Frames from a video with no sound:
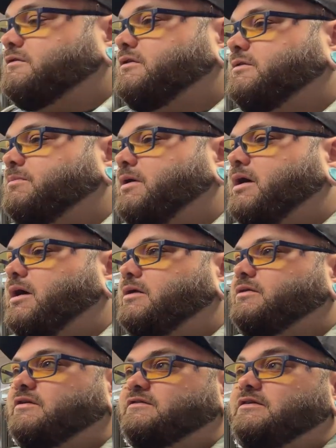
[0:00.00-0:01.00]
the box.
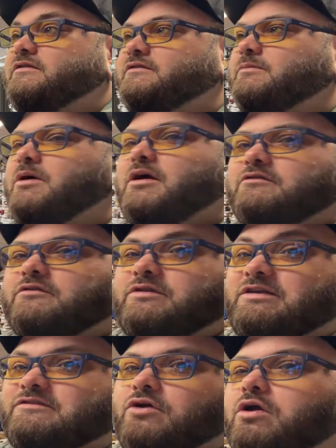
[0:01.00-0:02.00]
This is the box.
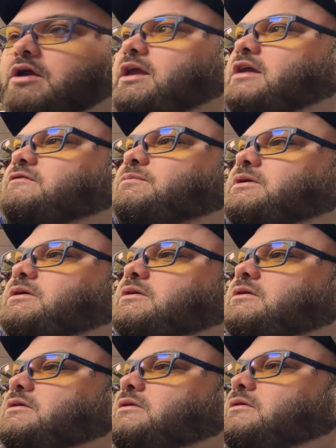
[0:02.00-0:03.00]
These are, I can't speak.
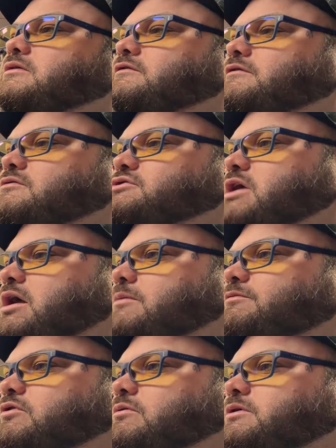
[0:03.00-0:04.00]
So shock
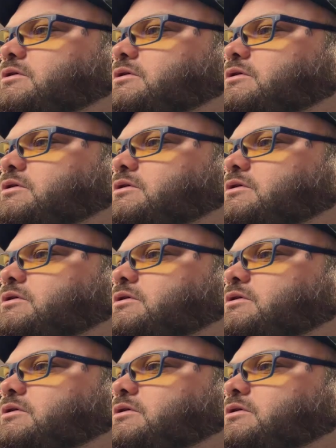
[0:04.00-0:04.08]
absorbing